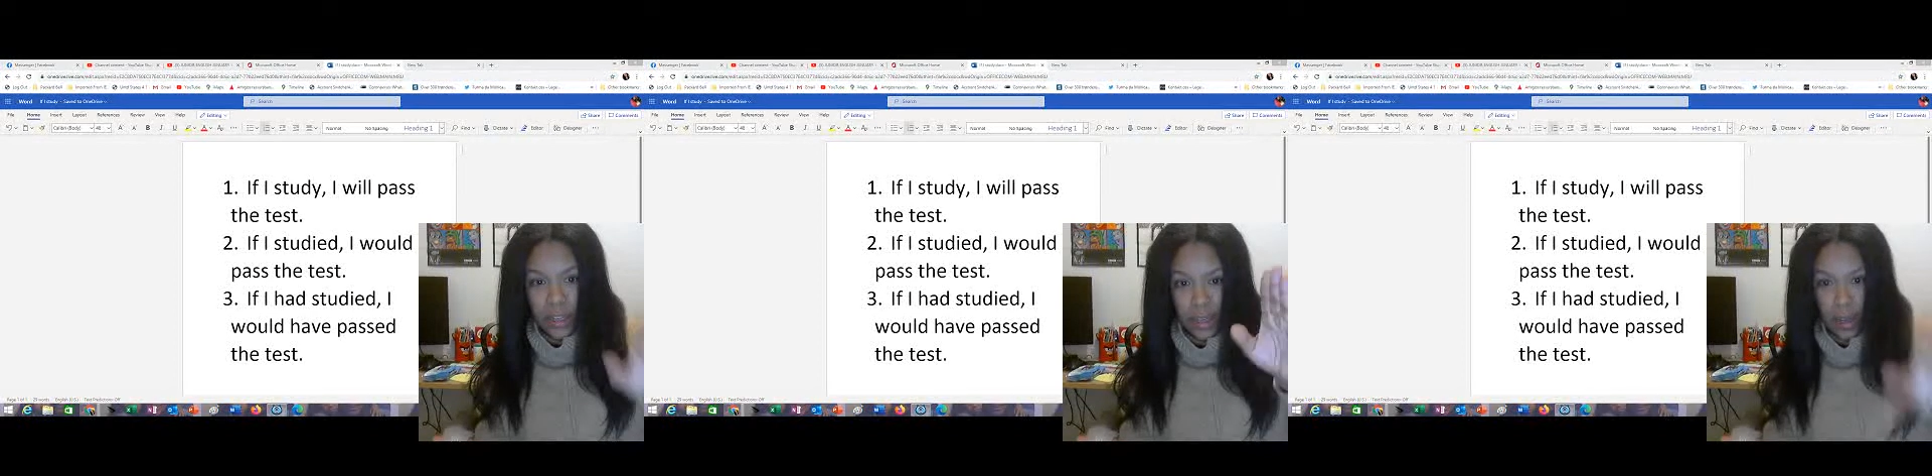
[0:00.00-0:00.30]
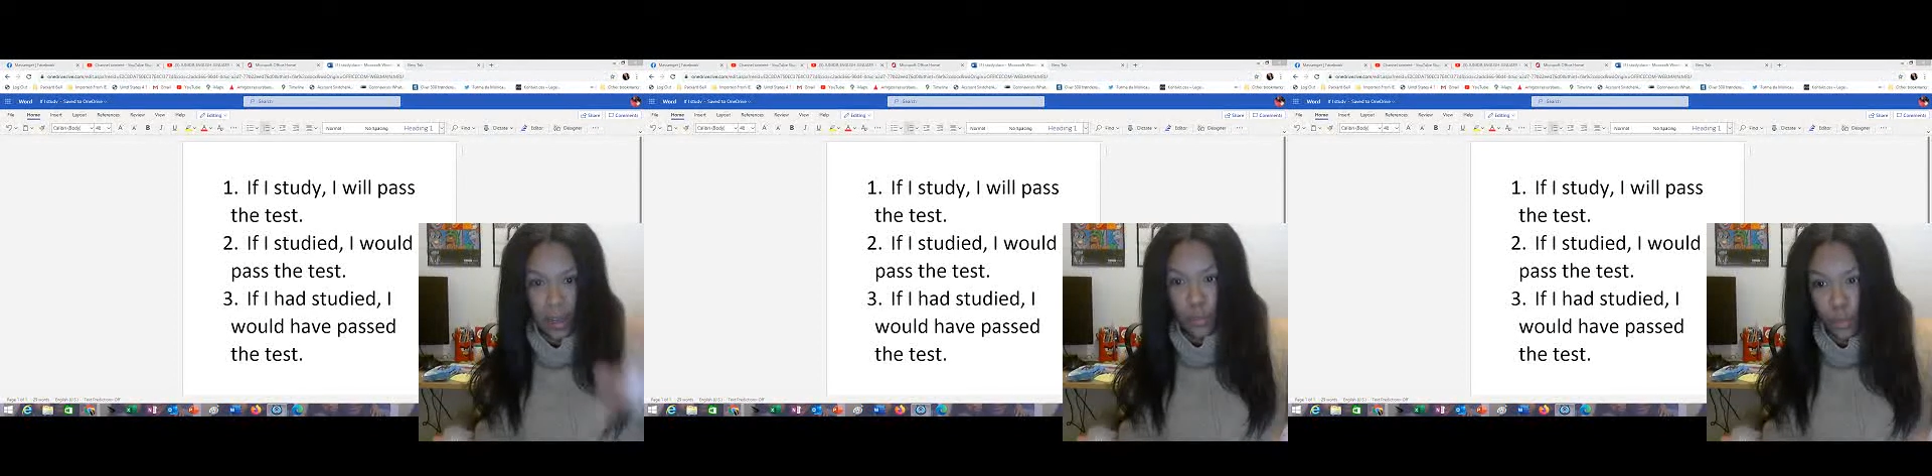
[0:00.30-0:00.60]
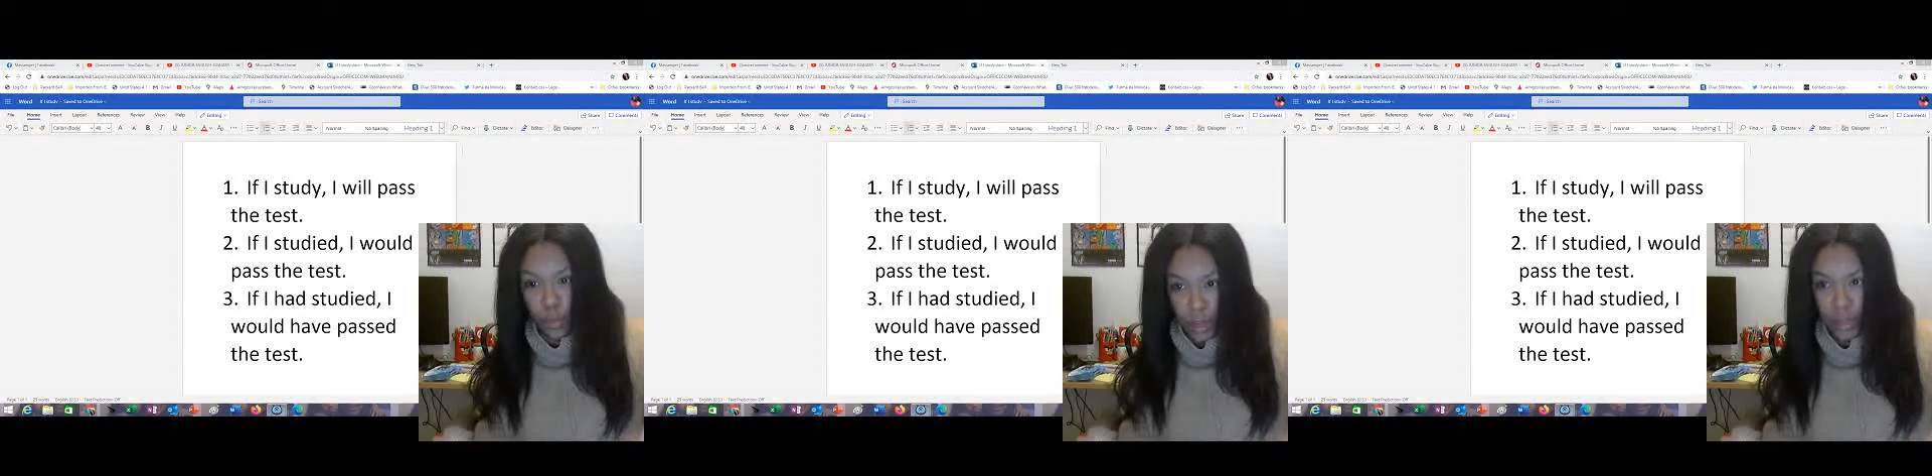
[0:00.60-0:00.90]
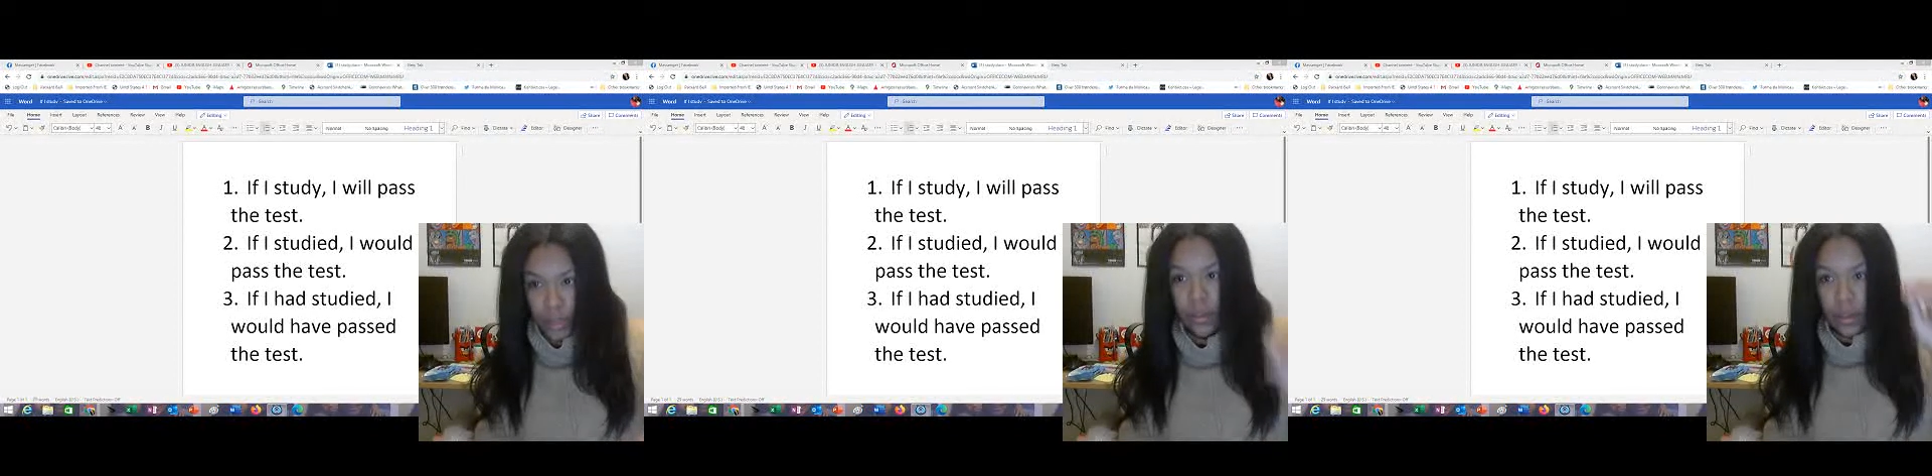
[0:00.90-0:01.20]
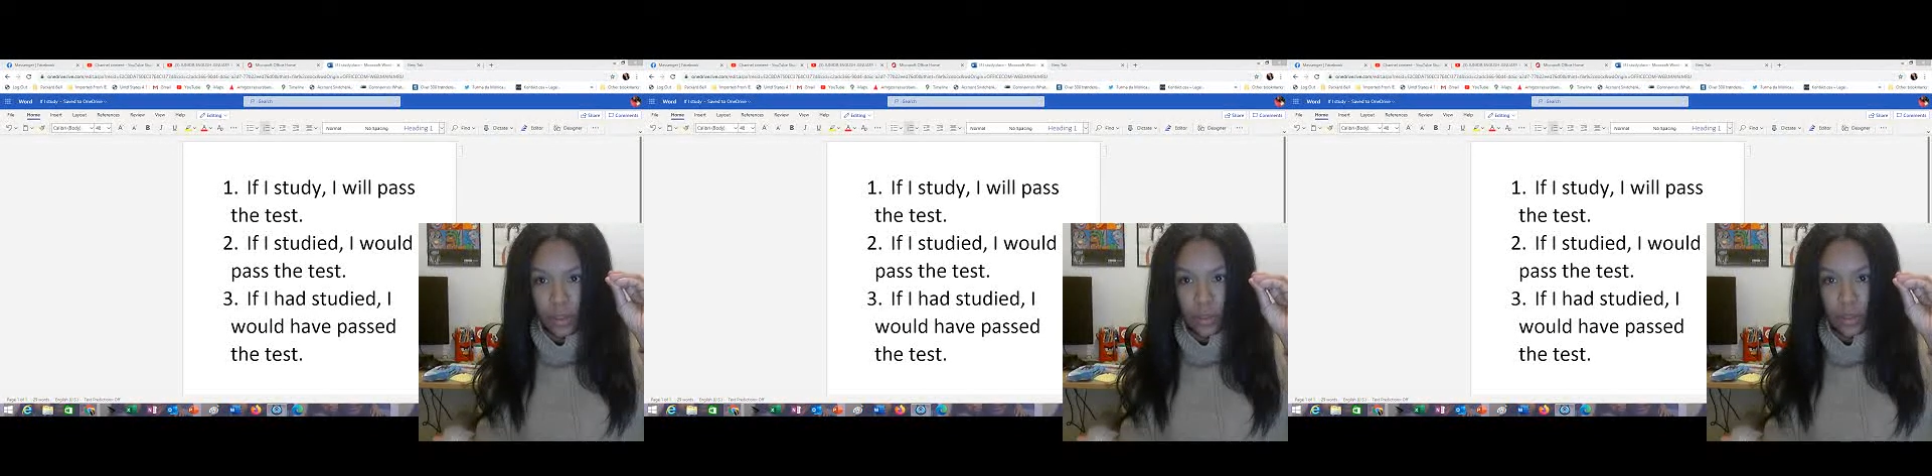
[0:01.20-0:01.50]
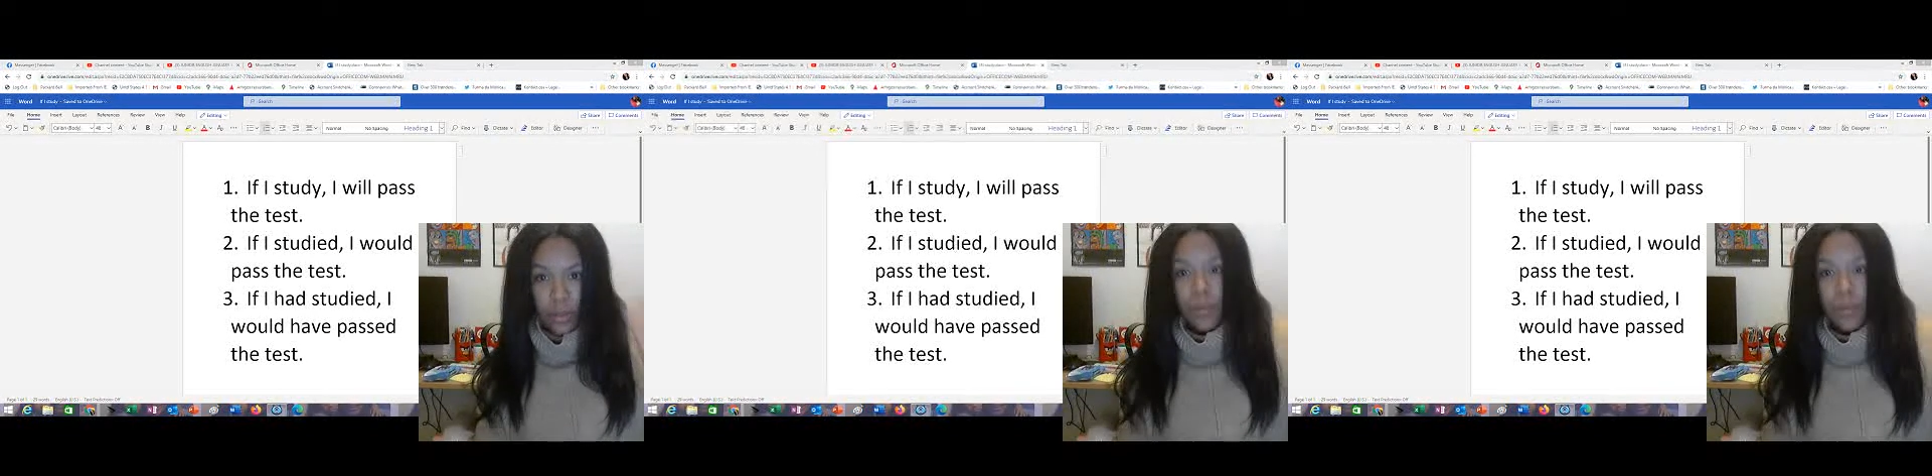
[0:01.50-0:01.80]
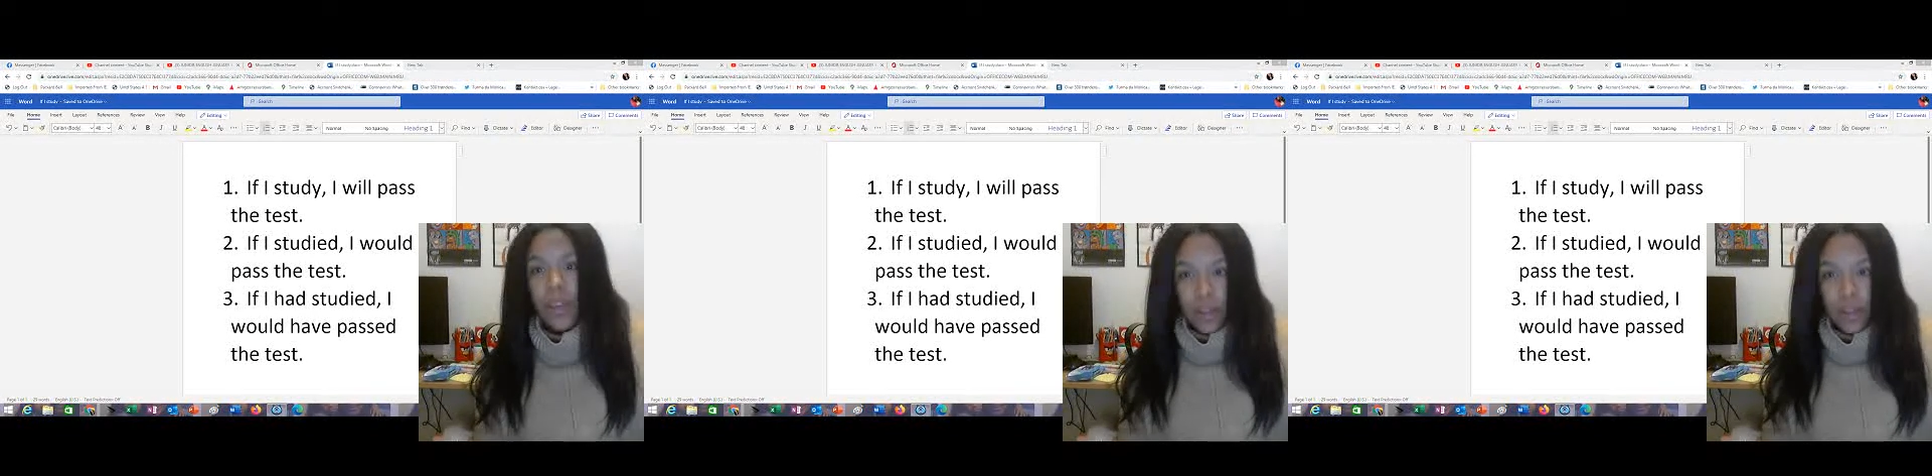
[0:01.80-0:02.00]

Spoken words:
number 1, you're right.